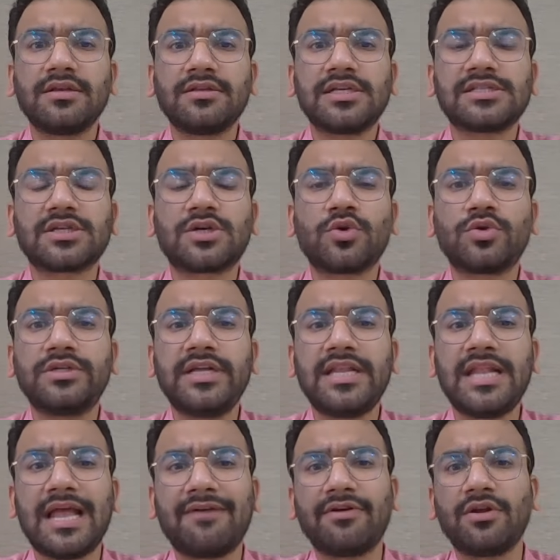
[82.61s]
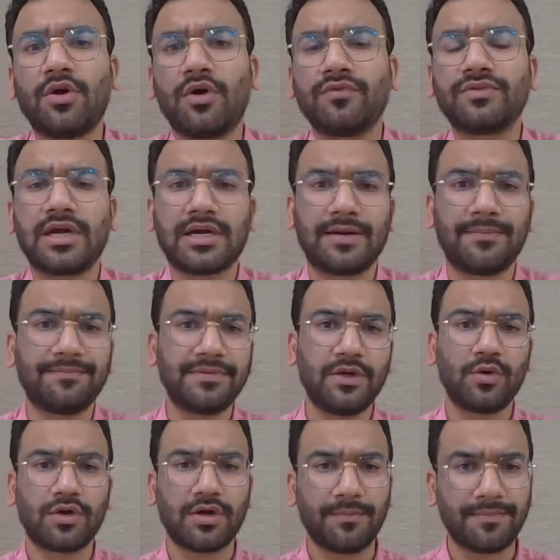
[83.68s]
the scrutiny level of the company
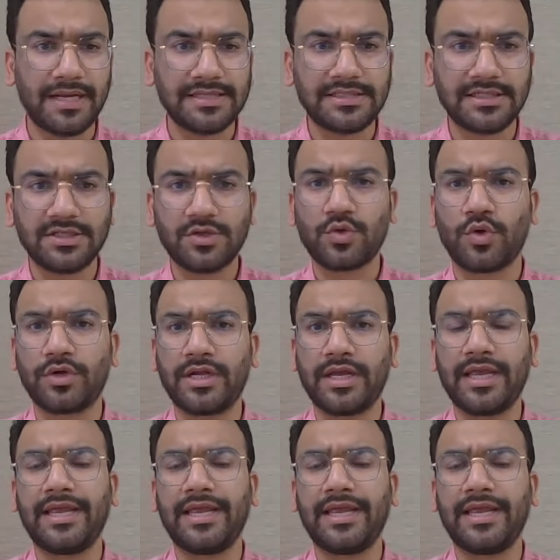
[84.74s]
law compliances is gonna